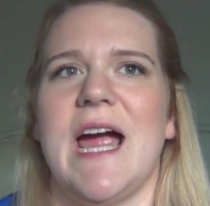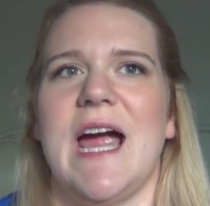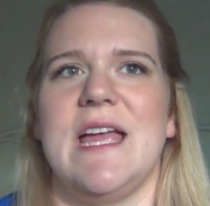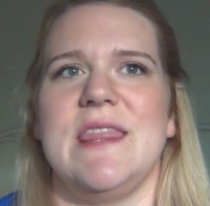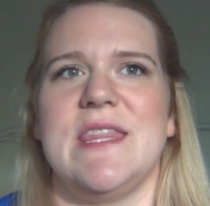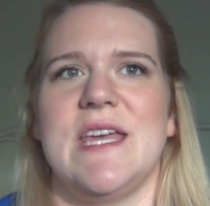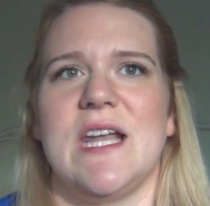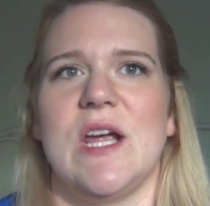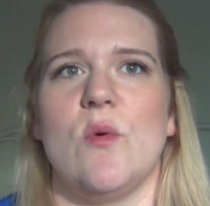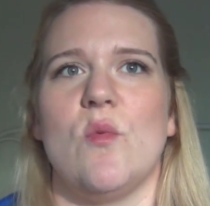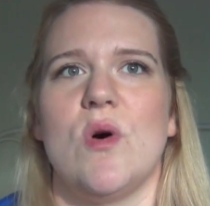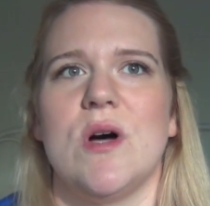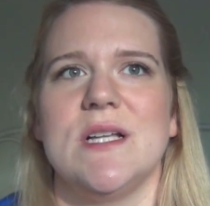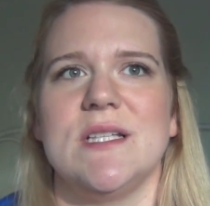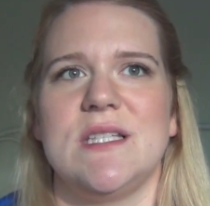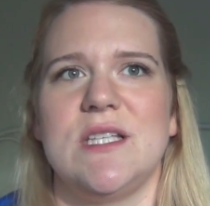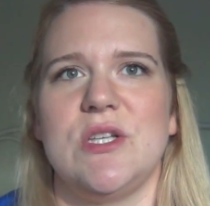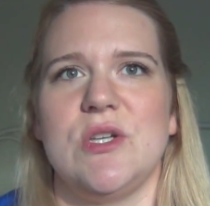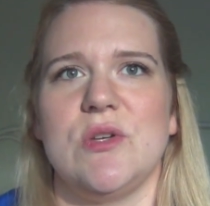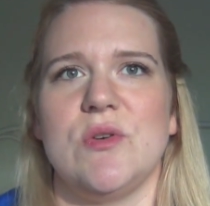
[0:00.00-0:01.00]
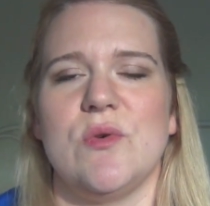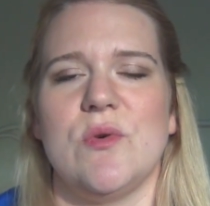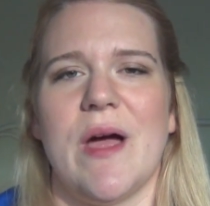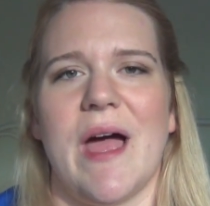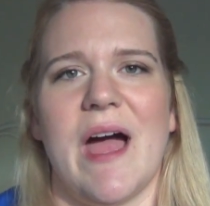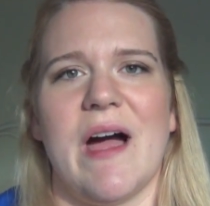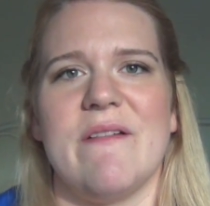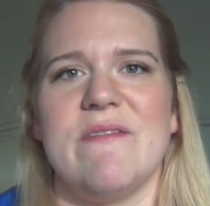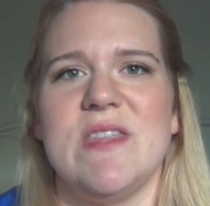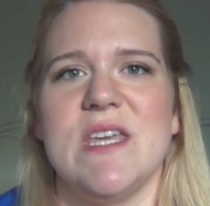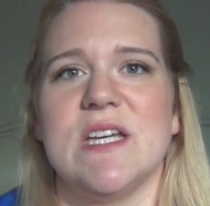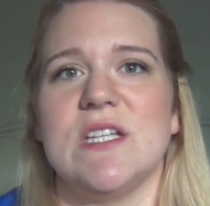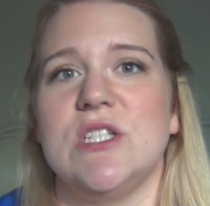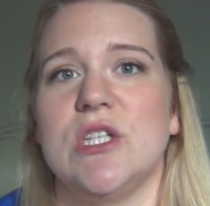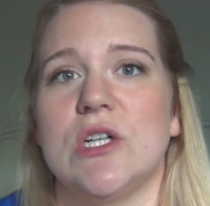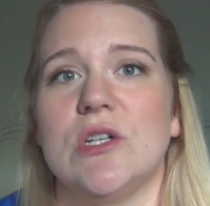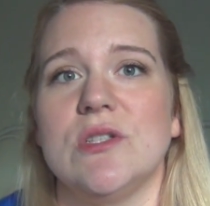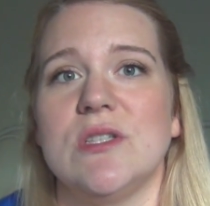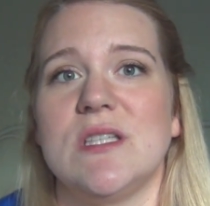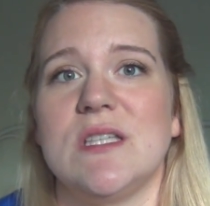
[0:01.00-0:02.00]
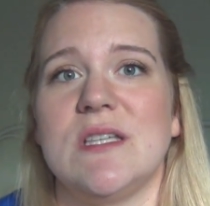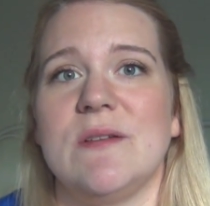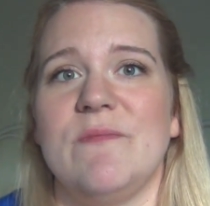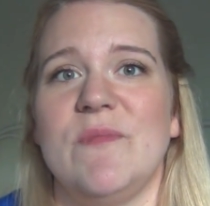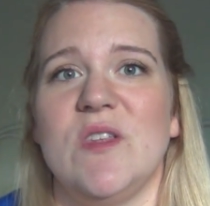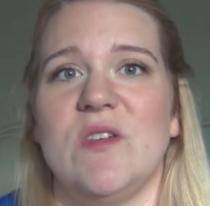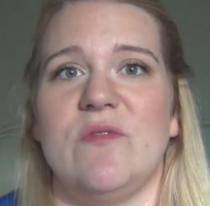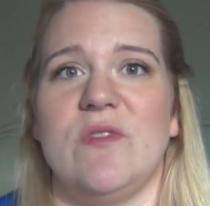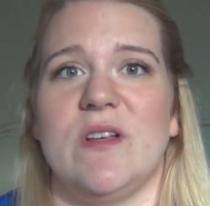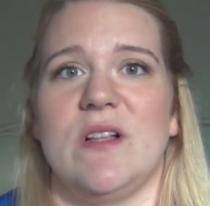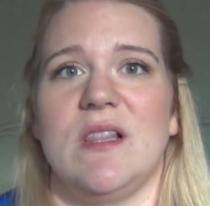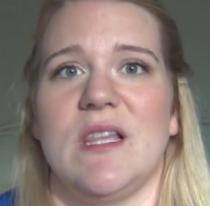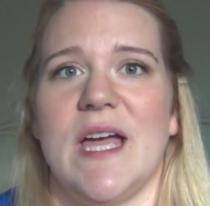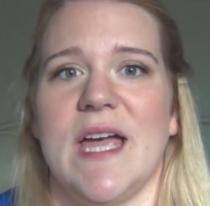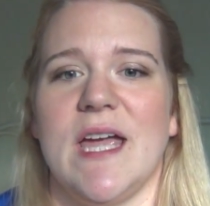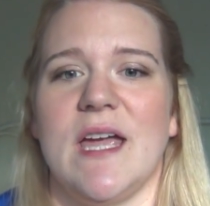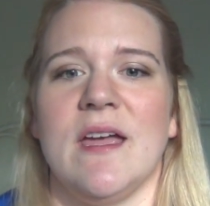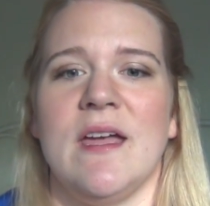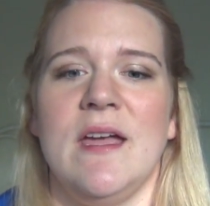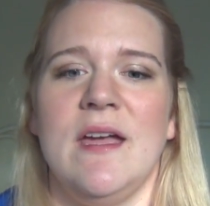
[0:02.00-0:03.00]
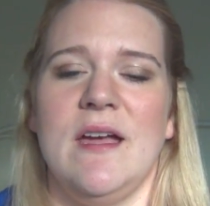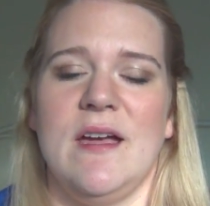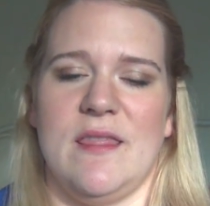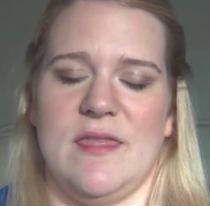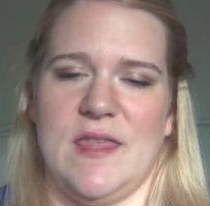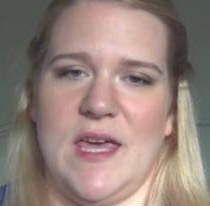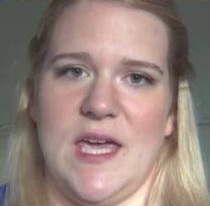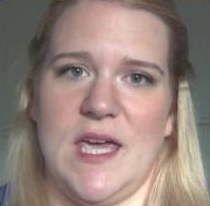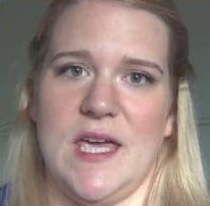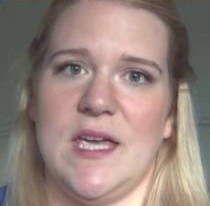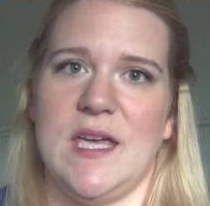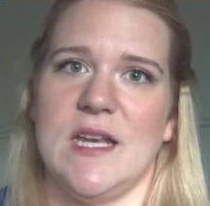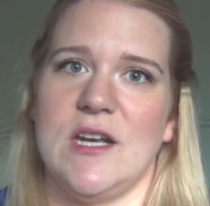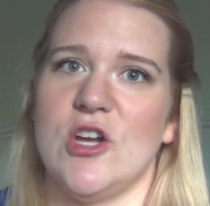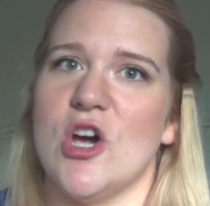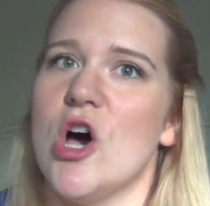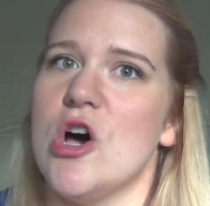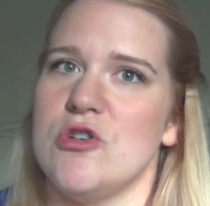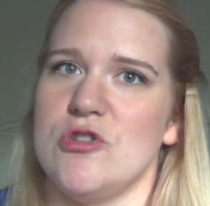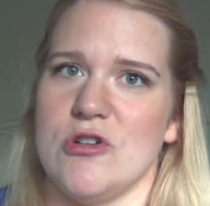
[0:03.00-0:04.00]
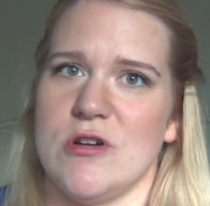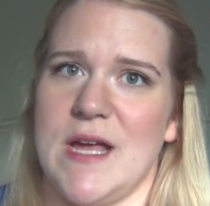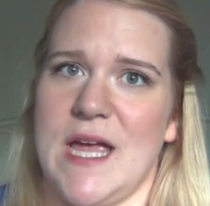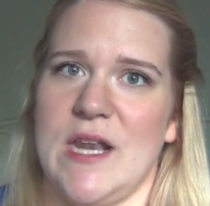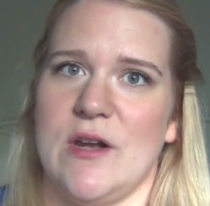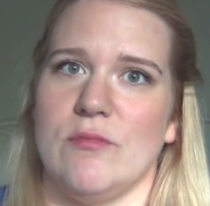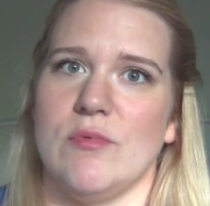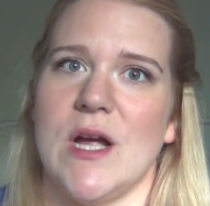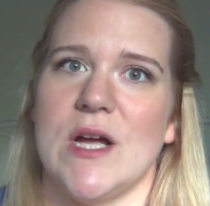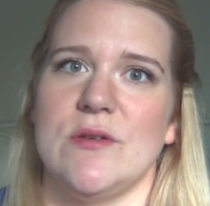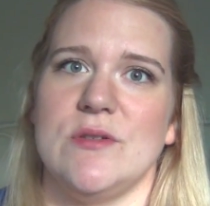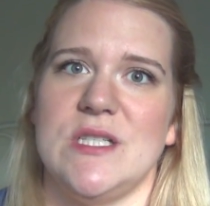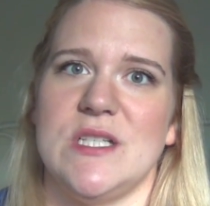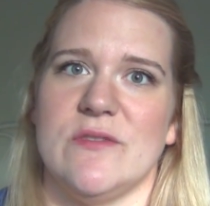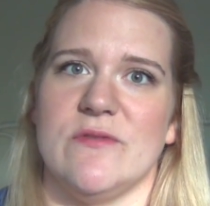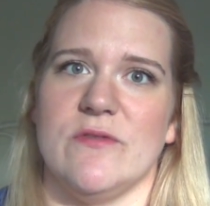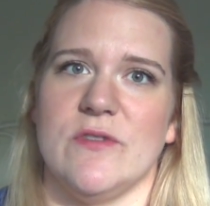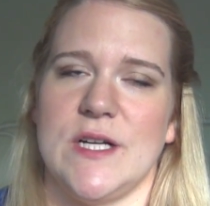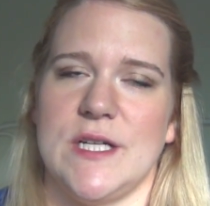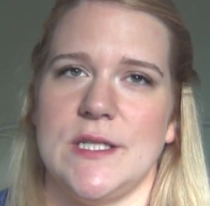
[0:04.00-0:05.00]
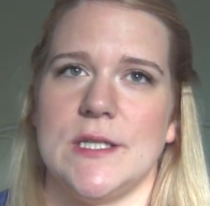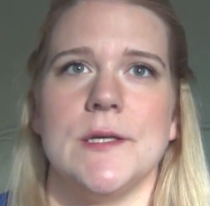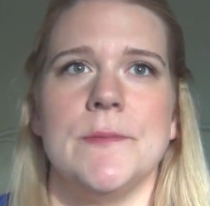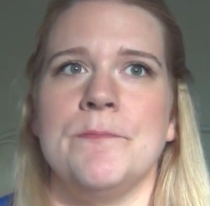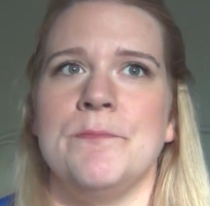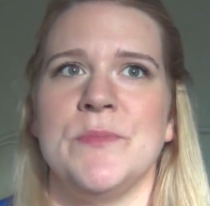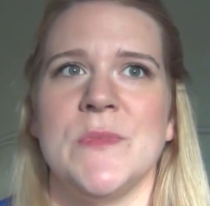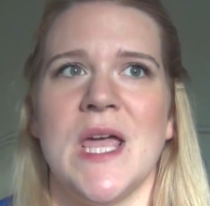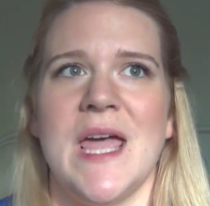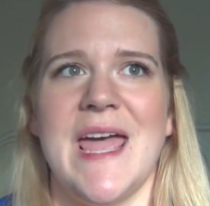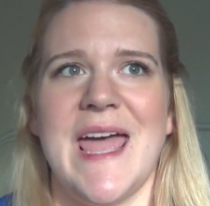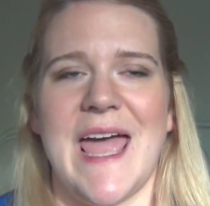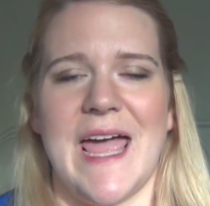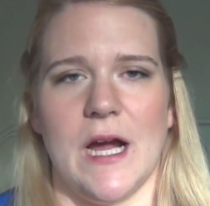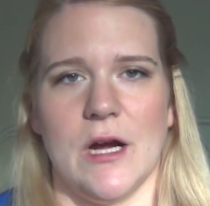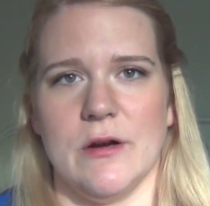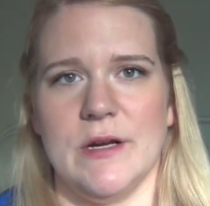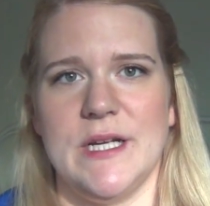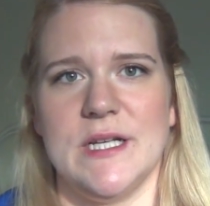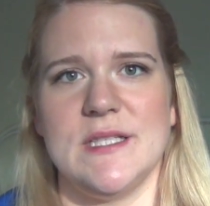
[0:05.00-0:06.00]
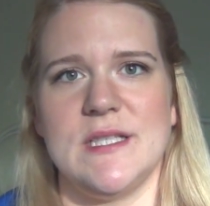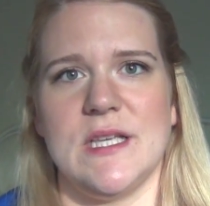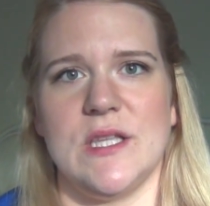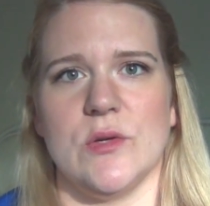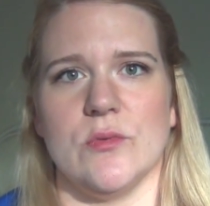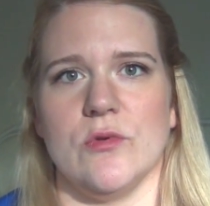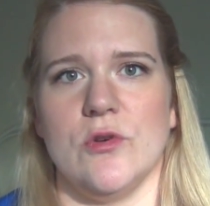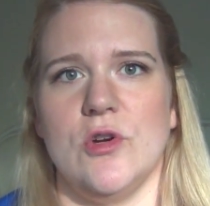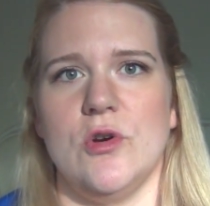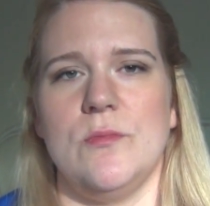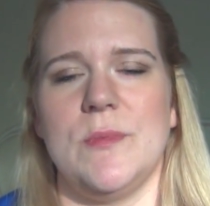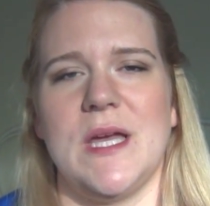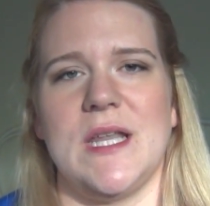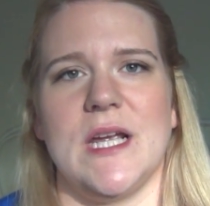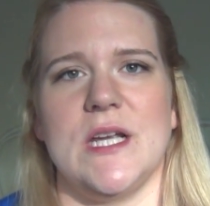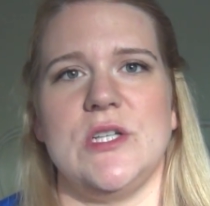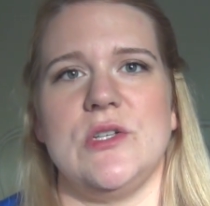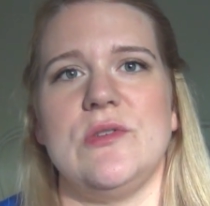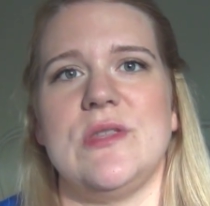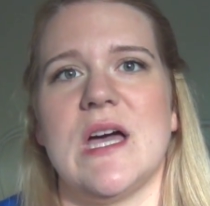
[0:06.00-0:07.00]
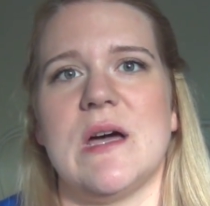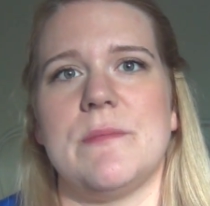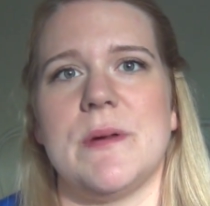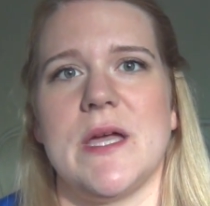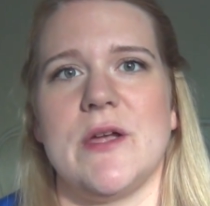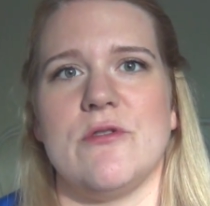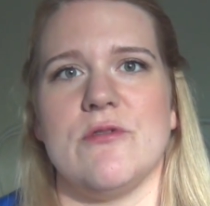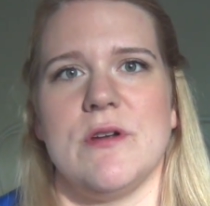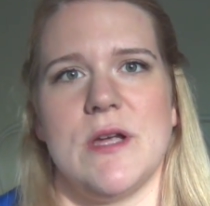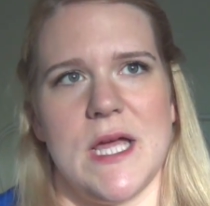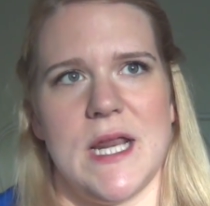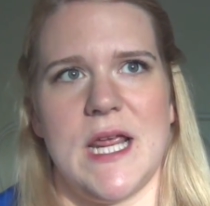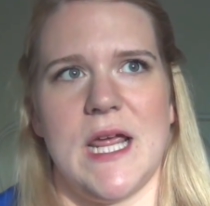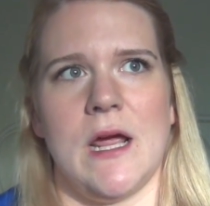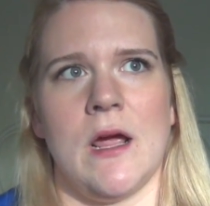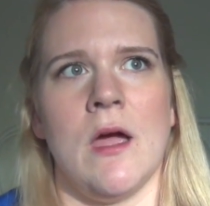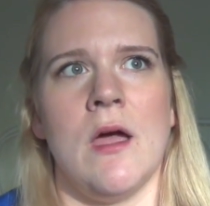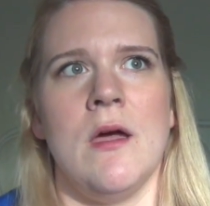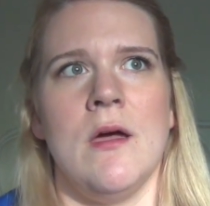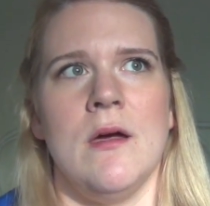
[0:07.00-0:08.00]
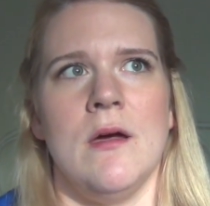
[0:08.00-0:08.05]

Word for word: And then I want to have the adults feel like they can congregate around different areas in the room, and I do that by creating